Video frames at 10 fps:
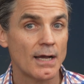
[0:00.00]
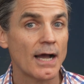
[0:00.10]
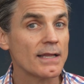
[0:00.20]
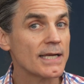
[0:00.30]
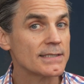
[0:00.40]
I
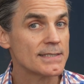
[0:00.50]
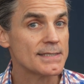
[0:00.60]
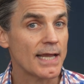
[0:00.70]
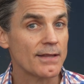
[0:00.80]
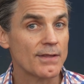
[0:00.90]
like to
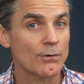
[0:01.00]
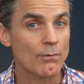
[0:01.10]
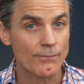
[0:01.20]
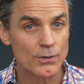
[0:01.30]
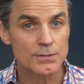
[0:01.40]
say that a
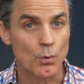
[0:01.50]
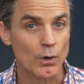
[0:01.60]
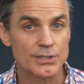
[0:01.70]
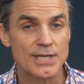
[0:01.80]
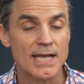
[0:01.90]
reverse
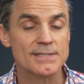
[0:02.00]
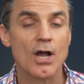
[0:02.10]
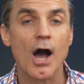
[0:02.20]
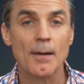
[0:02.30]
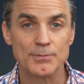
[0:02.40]
mortgage has
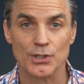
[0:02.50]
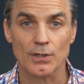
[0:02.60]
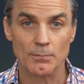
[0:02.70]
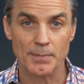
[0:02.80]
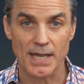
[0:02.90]
optional
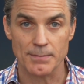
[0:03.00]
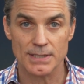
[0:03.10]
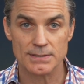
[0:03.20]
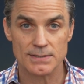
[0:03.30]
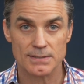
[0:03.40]

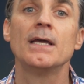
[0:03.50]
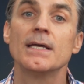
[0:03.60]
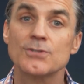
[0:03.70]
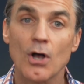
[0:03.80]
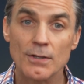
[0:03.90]
payments.
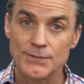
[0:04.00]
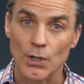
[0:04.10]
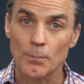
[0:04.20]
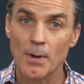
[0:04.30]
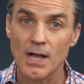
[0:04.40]
It's also
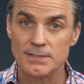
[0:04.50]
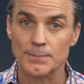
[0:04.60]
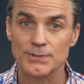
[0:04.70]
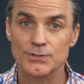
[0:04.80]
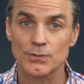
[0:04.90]
possible
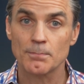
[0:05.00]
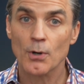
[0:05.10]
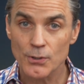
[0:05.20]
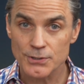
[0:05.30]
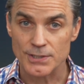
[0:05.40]
to
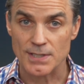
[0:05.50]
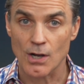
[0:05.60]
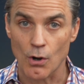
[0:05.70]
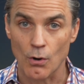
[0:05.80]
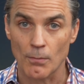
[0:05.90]
purchase a
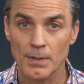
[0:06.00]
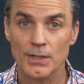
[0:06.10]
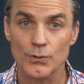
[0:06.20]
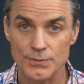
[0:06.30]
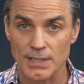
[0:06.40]
home
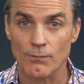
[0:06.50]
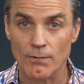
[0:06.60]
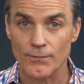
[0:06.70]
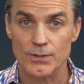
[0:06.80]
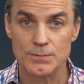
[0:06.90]
using a
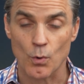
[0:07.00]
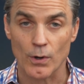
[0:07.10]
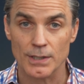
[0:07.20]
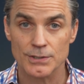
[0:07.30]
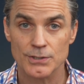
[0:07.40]
reverse
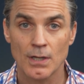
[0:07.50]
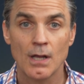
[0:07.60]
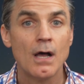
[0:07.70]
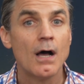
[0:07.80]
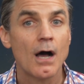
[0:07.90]
mortgage.
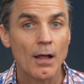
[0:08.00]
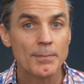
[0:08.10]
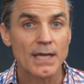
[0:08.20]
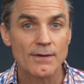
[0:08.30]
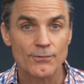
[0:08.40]
I'll be
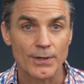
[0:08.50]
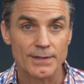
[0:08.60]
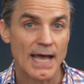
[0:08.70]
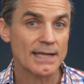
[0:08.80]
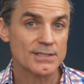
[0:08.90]
covering
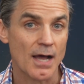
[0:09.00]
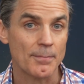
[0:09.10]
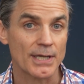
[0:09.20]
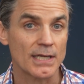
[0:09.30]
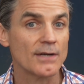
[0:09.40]
that
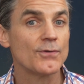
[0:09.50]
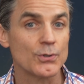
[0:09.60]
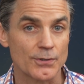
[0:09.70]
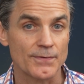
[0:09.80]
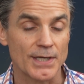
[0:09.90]
topic in a
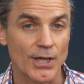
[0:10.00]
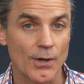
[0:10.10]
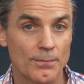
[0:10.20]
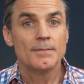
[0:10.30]
future video.